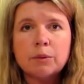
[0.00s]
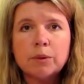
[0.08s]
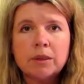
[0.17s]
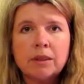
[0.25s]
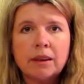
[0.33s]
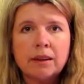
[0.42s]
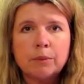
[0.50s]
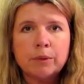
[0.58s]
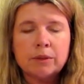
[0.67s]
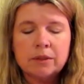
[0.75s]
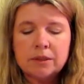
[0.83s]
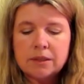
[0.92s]
with the
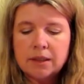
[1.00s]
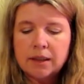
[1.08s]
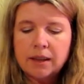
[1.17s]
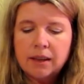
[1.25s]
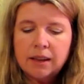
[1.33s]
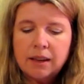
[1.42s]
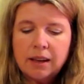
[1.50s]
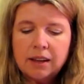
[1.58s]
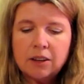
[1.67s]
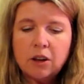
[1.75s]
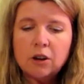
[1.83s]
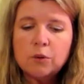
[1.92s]
animals.
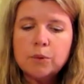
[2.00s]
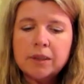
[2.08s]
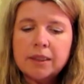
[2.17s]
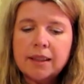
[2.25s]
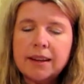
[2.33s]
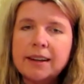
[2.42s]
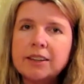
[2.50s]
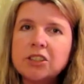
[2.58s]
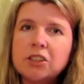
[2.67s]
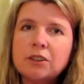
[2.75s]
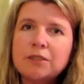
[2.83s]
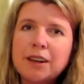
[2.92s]
Along with that
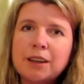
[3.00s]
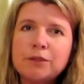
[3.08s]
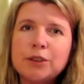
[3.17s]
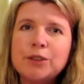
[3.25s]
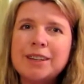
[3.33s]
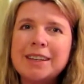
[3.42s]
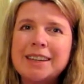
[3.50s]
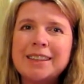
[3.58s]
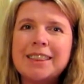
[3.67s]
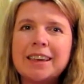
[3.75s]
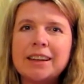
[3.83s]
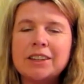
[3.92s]
energy of love, you
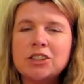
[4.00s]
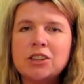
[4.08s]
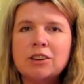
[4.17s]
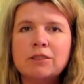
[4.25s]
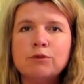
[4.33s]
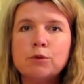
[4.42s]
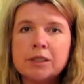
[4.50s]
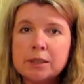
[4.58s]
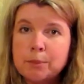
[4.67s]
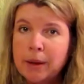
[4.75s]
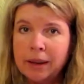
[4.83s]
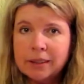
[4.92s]
need the energy of
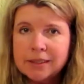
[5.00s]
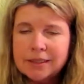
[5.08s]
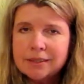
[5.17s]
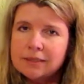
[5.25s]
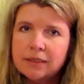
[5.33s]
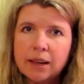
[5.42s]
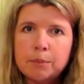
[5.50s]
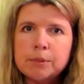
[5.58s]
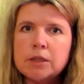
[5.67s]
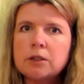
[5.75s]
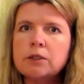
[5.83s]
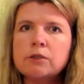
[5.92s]
respect,
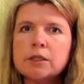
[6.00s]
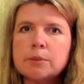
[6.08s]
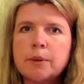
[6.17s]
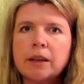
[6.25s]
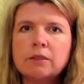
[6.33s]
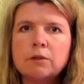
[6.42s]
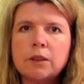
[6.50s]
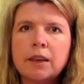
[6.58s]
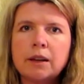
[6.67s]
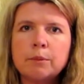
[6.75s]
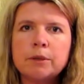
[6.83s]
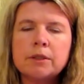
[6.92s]
absolute respect for the
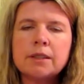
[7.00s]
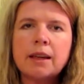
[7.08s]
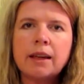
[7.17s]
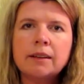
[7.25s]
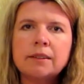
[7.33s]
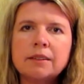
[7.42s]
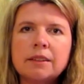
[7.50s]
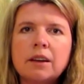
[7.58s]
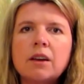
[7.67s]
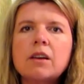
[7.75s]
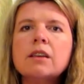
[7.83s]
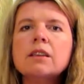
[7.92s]
animals, and
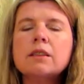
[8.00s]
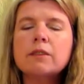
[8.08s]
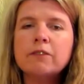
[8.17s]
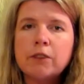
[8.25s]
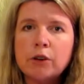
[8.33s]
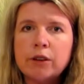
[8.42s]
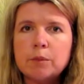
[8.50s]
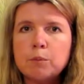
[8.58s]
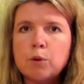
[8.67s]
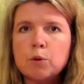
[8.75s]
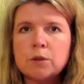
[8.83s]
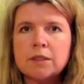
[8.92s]
very
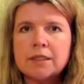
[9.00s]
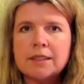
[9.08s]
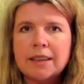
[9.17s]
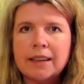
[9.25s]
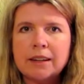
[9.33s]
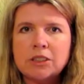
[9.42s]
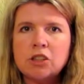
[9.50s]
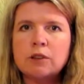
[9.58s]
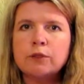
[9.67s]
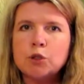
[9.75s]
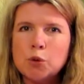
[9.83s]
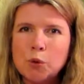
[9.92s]
important is the energy
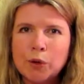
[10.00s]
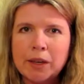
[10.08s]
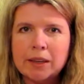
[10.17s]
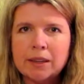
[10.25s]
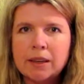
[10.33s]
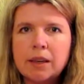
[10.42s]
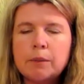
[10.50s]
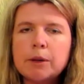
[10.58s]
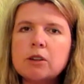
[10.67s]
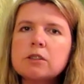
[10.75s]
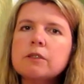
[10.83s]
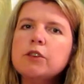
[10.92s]
of joy.
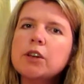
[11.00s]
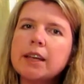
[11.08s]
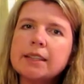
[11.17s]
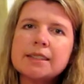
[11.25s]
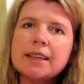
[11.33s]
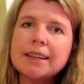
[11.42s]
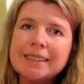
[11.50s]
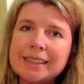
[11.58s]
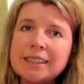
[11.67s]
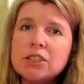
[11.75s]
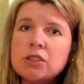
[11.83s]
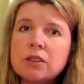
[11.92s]
Because if you get sucked
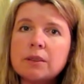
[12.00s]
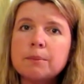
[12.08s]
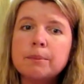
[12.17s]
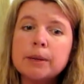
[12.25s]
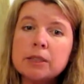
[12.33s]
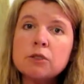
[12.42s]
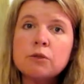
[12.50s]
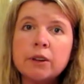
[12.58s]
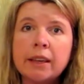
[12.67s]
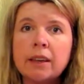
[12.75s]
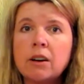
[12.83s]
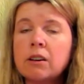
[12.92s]
into the
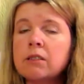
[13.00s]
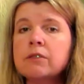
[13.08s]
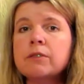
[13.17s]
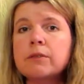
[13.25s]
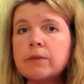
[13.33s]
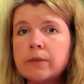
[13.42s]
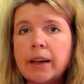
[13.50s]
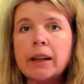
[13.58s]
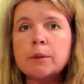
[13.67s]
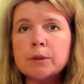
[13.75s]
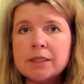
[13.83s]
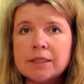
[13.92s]
misery of
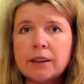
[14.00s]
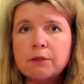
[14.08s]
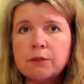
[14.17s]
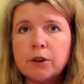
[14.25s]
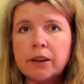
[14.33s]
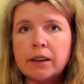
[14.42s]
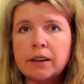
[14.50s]
animal suffering,